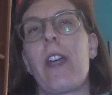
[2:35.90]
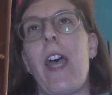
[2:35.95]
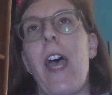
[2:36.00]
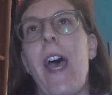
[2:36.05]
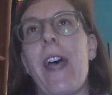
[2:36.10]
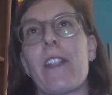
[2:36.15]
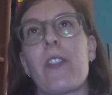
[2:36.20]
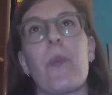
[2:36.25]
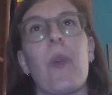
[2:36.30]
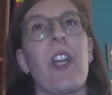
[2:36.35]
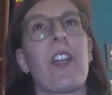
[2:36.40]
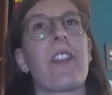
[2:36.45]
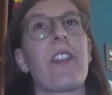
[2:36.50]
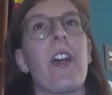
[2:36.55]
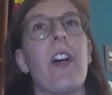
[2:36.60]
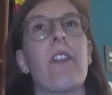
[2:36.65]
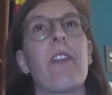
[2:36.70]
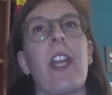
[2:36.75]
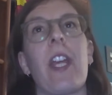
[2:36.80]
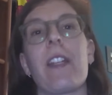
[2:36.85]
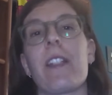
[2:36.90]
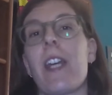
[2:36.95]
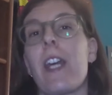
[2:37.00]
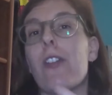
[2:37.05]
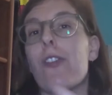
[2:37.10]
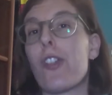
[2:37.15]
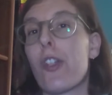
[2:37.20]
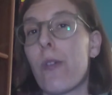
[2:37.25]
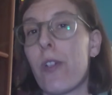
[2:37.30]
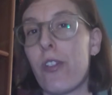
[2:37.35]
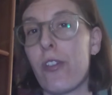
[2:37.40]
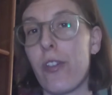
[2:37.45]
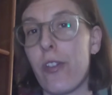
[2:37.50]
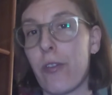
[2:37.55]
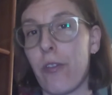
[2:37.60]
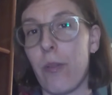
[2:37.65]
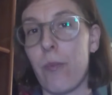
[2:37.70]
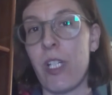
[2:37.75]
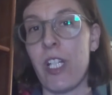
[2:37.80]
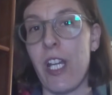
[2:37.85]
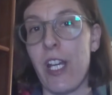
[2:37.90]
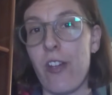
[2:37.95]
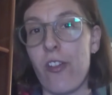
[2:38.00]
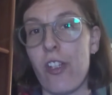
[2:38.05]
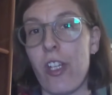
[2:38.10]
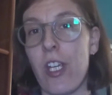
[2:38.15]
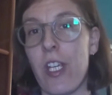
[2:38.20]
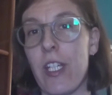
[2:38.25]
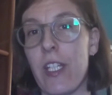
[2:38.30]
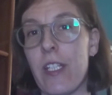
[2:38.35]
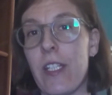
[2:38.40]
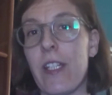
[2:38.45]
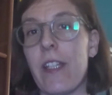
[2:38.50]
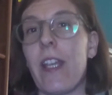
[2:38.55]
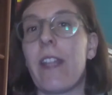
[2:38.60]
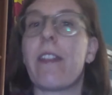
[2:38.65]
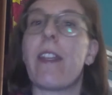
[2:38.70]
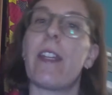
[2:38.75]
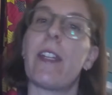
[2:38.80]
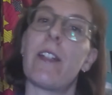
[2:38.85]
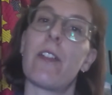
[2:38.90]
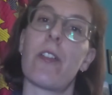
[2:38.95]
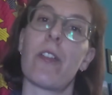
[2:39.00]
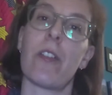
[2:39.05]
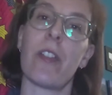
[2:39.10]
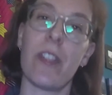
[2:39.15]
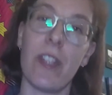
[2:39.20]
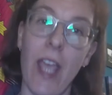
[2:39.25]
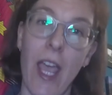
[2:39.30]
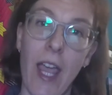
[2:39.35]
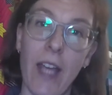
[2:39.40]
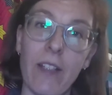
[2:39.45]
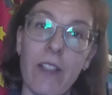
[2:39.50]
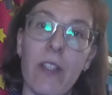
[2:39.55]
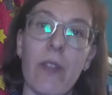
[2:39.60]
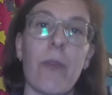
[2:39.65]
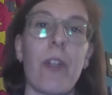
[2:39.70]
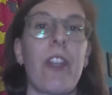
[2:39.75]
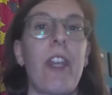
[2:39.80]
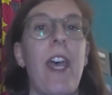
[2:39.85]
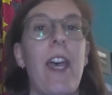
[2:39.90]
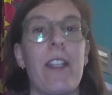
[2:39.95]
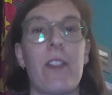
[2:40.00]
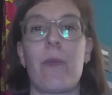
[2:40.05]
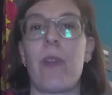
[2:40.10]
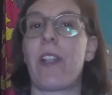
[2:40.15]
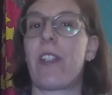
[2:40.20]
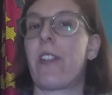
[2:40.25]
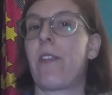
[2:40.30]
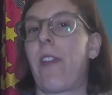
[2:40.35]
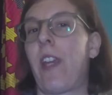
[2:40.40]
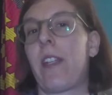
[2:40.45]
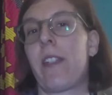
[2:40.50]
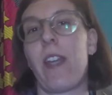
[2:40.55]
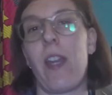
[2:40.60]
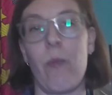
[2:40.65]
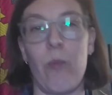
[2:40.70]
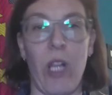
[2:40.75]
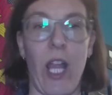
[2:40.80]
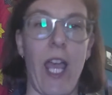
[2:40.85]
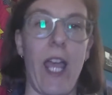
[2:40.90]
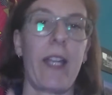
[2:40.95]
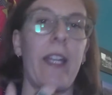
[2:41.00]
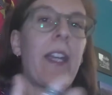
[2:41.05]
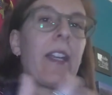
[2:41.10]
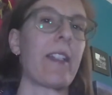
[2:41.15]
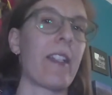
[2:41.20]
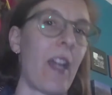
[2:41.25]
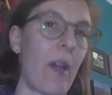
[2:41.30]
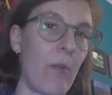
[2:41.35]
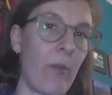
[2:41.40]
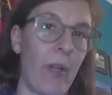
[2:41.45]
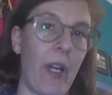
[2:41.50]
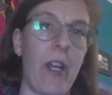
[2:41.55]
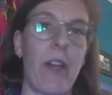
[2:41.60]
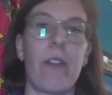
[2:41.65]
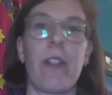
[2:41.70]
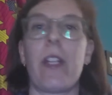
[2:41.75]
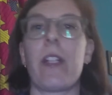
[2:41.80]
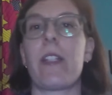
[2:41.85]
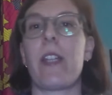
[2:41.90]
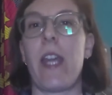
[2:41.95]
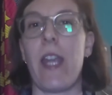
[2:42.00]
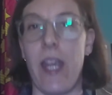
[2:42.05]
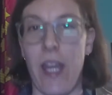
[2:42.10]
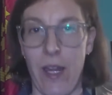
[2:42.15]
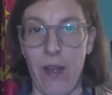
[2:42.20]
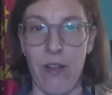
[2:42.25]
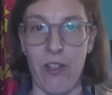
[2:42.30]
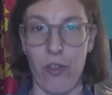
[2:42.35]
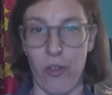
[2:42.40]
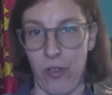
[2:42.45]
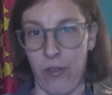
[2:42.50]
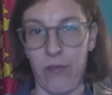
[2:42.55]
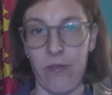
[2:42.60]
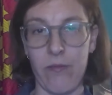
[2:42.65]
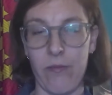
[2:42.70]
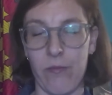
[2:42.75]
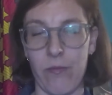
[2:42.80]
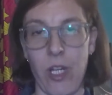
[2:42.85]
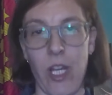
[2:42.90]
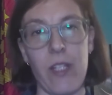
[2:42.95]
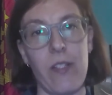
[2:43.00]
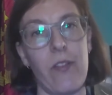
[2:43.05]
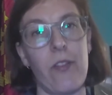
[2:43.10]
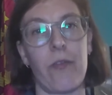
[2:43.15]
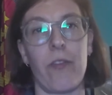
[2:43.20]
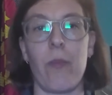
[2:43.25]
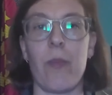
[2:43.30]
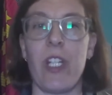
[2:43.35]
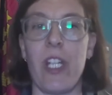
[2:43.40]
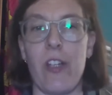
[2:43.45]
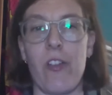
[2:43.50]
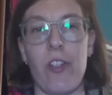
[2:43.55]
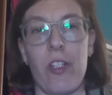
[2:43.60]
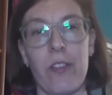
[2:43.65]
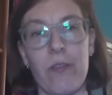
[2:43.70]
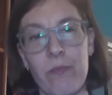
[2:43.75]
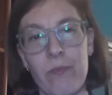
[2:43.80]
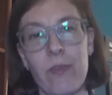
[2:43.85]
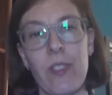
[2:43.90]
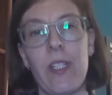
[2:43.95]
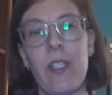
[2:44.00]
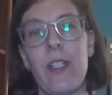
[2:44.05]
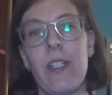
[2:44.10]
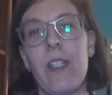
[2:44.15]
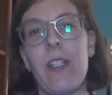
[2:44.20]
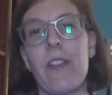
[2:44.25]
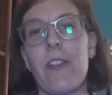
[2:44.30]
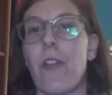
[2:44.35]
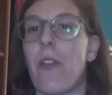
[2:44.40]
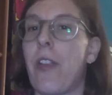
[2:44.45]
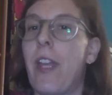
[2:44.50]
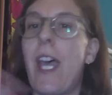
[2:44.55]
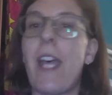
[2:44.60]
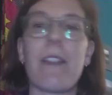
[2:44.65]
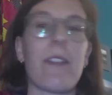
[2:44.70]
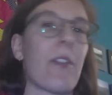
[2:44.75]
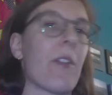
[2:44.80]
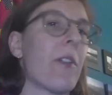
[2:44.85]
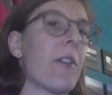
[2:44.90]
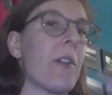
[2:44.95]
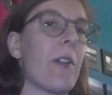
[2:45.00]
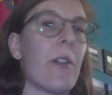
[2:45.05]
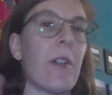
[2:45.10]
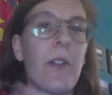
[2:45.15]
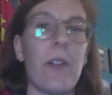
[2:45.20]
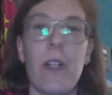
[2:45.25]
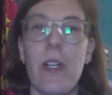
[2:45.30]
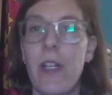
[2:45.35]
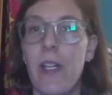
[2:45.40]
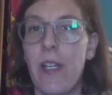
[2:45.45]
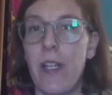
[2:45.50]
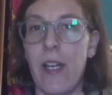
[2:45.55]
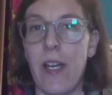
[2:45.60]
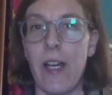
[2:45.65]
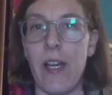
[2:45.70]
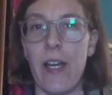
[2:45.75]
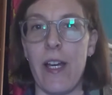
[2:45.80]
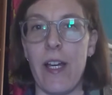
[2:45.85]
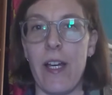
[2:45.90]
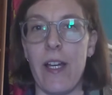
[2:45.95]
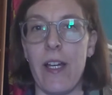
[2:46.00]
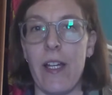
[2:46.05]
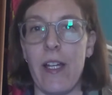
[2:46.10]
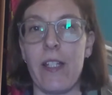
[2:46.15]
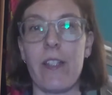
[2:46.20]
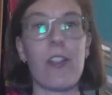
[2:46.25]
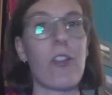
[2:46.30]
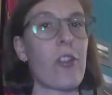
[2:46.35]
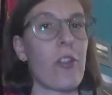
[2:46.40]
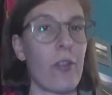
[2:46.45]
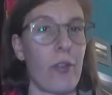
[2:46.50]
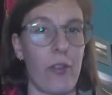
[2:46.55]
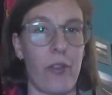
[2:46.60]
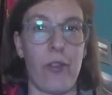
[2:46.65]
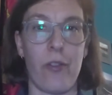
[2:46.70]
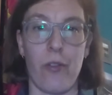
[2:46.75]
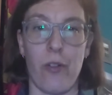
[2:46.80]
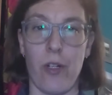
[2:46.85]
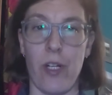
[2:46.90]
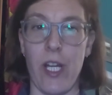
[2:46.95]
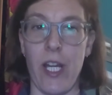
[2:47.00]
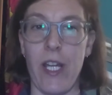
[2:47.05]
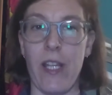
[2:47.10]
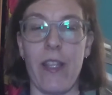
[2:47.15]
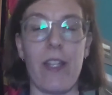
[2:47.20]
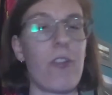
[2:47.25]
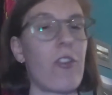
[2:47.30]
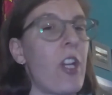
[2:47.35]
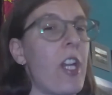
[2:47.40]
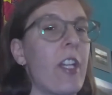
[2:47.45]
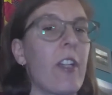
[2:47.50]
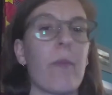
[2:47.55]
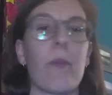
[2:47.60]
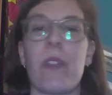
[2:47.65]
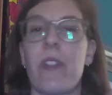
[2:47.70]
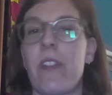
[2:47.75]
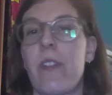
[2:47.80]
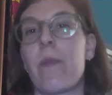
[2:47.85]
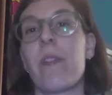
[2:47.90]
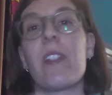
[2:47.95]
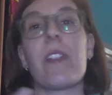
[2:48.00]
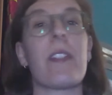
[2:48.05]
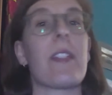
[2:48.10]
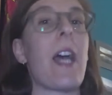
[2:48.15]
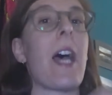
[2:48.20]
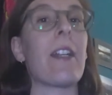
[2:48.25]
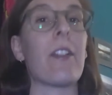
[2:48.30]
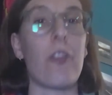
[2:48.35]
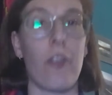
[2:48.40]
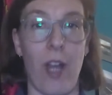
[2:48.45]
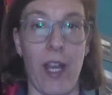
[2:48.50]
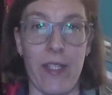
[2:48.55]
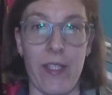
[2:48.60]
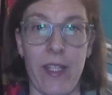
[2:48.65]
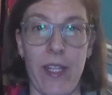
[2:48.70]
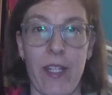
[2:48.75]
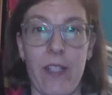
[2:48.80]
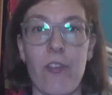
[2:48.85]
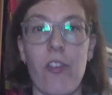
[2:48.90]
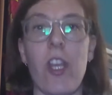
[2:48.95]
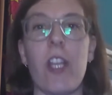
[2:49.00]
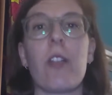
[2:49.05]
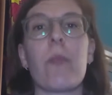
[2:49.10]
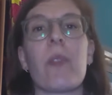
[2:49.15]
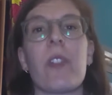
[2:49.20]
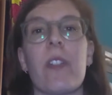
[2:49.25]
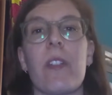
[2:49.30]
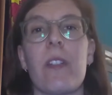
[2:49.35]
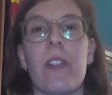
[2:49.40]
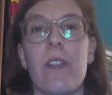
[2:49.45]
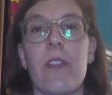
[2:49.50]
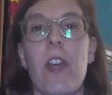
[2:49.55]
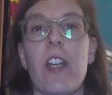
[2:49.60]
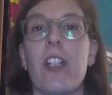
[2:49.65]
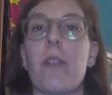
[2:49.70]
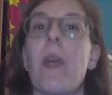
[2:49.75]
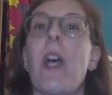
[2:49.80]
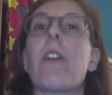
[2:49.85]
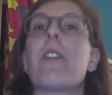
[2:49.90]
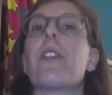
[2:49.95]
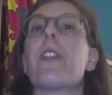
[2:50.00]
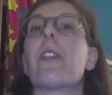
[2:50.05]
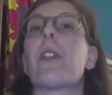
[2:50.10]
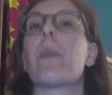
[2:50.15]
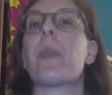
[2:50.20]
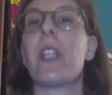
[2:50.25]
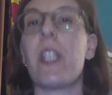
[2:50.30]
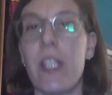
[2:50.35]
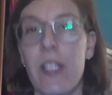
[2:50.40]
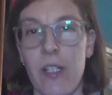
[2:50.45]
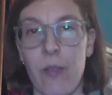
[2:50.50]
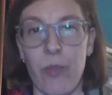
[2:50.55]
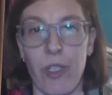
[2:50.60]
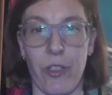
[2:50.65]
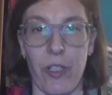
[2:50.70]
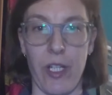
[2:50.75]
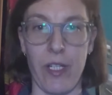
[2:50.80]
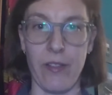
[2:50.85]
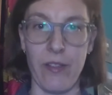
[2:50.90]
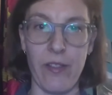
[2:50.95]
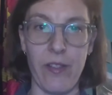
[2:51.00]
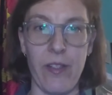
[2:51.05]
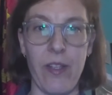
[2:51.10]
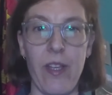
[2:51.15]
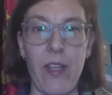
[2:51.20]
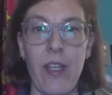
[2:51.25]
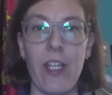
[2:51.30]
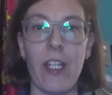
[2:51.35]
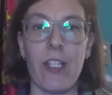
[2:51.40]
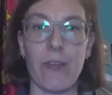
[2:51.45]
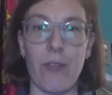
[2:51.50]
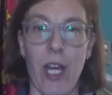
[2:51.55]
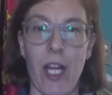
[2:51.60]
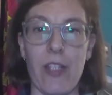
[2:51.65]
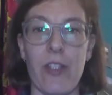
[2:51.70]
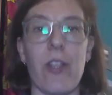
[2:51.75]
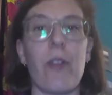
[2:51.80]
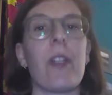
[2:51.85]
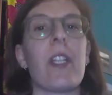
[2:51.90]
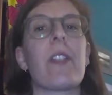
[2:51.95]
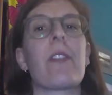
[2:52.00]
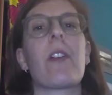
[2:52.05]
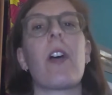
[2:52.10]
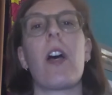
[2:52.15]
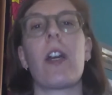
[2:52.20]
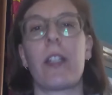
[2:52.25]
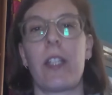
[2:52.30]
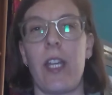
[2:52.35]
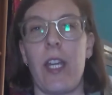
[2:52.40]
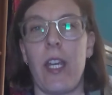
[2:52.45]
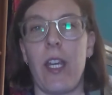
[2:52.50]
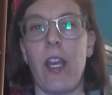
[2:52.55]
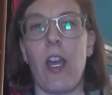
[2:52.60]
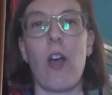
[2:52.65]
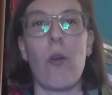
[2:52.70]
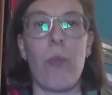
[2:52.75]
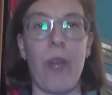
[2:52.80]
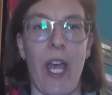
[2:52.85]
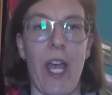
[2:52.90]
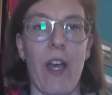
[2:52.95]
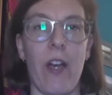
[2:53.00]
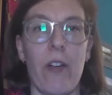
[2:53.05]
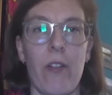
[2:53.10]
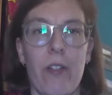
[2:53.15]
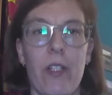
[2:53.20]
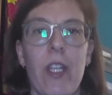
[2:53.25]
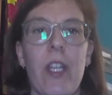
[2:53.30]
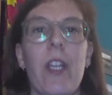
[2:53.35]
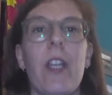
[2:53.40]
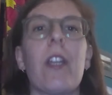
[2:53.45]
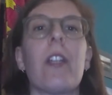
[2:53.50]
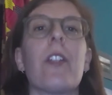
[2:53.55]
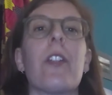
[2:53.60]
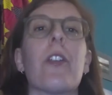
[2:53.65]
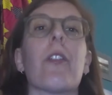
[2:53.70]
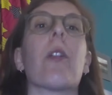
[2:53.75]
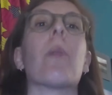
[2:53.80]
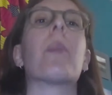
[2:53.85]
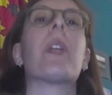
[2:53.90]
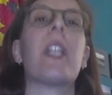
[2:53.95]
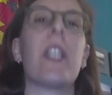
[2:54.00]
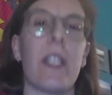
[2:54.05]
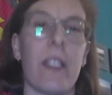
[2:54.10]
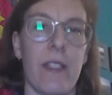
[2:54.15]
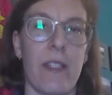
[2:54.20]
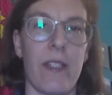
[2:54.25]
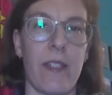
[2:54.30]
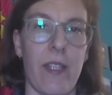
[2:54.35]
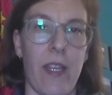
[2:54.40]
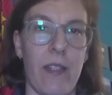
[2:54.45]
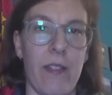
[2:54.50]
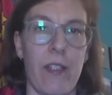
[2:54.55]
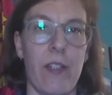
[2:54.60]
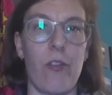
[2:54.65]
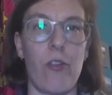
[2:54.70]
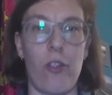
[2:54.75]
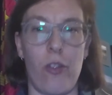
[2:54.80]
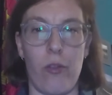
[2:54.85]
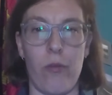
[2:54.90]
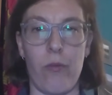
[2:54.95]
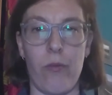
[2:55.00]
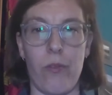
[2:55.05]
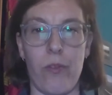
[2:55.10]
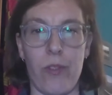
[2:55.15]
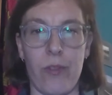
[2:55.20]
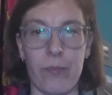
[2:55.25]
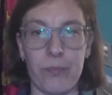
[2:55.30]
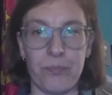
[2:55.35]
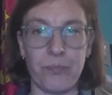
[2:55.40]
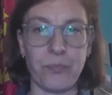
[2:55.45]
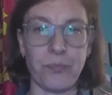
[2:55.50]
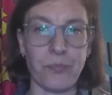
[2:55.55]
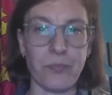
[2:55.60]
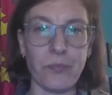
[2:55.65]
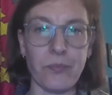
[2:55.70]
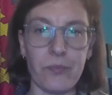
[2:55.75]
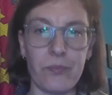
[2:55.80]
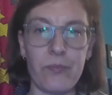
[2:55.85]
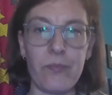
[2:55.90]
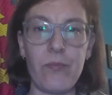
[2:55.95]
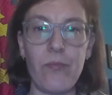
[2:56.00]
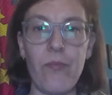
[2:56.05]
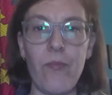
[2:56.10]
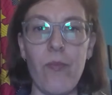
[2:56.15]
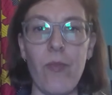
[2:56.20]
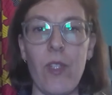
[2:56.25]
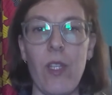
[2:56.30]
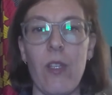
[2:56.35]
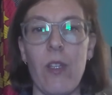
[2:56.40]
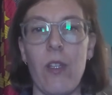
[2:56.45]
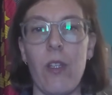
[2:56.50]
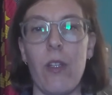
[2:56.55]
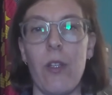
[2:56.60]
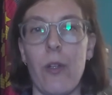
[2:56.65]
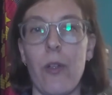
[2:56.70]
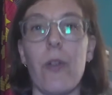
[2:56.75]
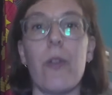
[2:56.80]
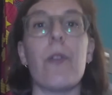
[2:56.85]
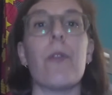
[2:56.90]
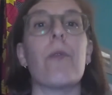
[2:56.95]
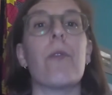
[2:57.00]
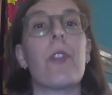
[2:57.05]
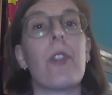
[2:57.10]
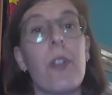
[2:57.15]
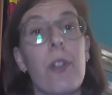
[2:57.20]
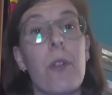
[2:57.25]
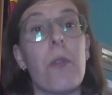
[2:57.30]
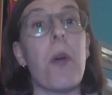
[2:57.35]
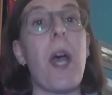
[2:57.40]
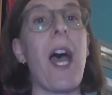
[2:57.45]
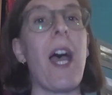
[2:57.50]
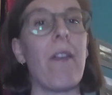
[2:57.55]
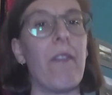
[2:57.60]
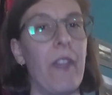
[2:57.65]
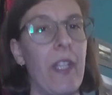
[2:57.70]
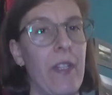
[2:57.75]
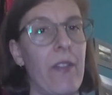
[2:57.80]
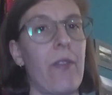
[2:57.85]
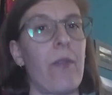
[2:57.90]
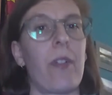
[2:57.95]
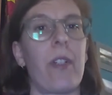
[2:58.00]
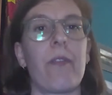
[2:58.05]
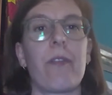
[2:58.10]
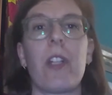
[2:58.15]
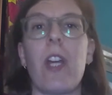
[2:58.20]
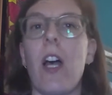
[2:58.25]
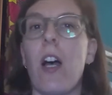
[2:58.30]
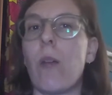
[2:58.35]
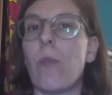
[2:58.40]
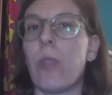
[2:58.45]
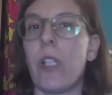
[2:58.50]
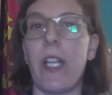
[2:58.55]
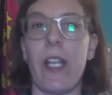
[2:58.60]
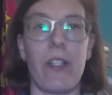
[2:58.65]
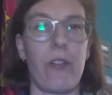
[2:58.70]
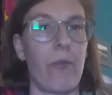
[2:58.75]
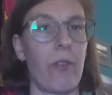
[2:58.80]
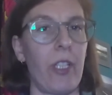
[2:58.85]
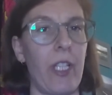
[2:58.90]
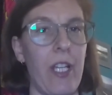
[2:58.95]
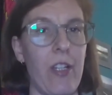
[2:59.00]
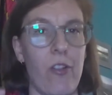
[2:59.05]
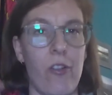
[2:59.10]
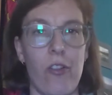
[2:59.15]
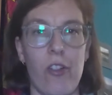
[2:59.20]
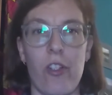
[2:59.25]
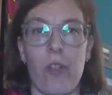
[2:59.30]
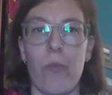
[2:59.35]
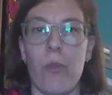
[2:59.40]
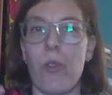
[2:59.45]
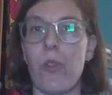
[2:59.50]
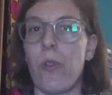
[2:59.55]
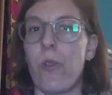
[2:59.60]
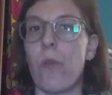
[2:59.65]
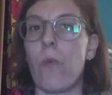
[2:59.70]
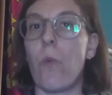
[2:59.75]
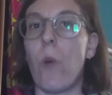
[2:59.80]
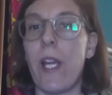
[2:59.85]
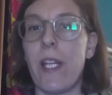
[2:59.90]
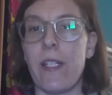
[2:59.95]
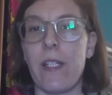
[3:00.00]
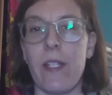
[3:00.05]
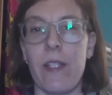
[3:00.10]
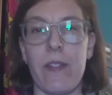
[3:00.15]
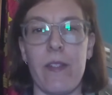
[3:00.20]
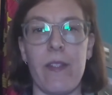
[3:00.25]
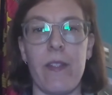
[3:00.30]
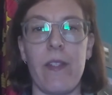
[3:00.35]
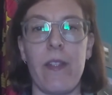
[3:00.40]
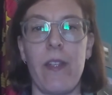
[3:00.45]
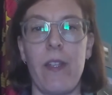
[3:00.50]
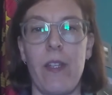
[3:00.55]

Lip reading: aspects of anti-Jewish discrimination that then intersect with aspects of anti-Black, anti-Brown, anti-Asian, right, discrimination. So that's a whole additional story that Jacobson is not addressing. Jacobson is talking about European immigrants, right? So he's talking about European descendant Jews who do have this sort of complex relationship to whiteness.